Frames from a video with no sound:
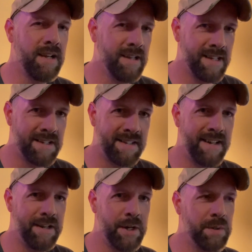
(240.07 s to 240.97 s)
in the
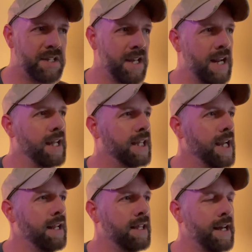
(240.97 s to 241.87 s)
scent notes, and I
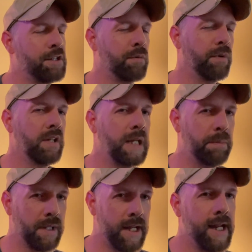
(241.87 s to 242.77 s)
think that's really
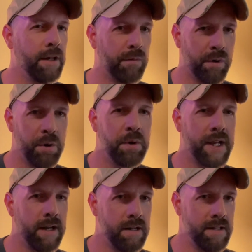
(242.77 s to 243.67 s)
playing a role
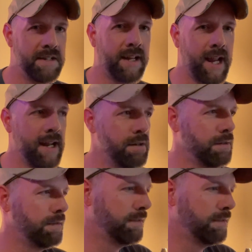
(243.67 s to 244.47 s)
here in this candle.